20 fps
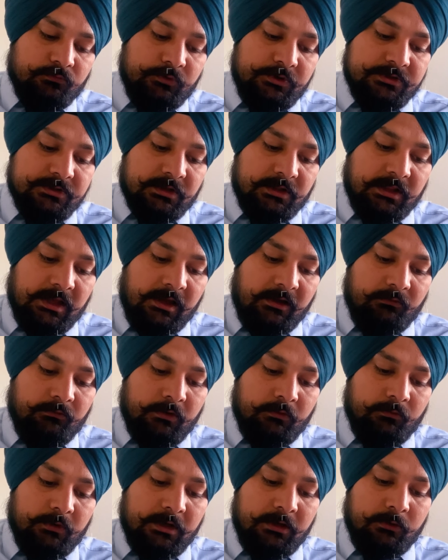we shall have a
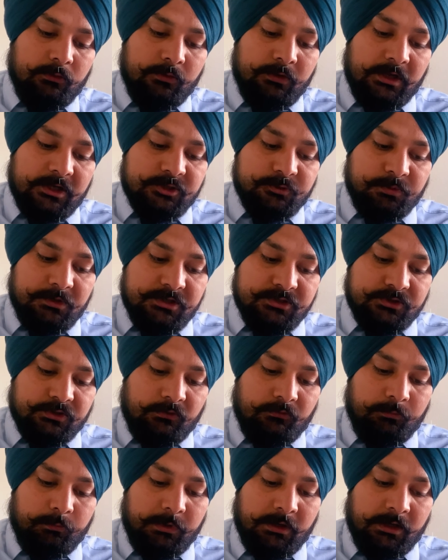well-known expression
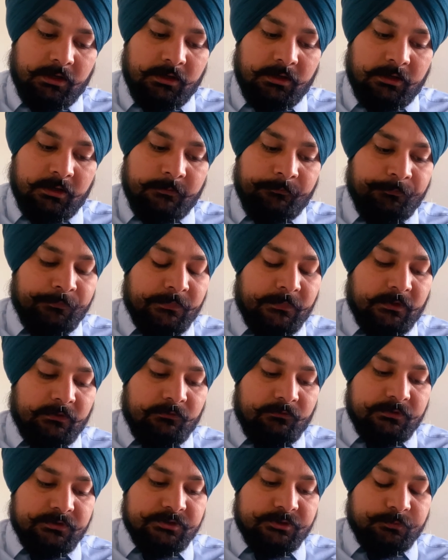of pi,
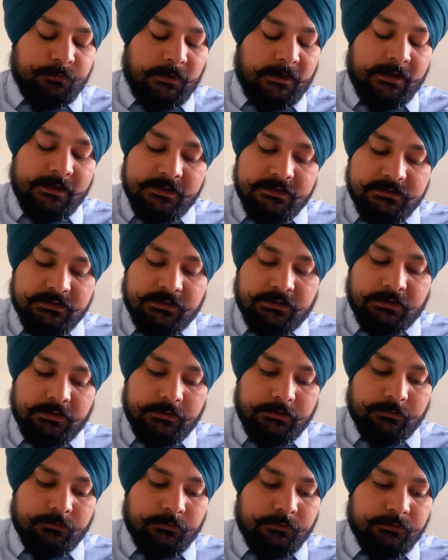which is pi is equal to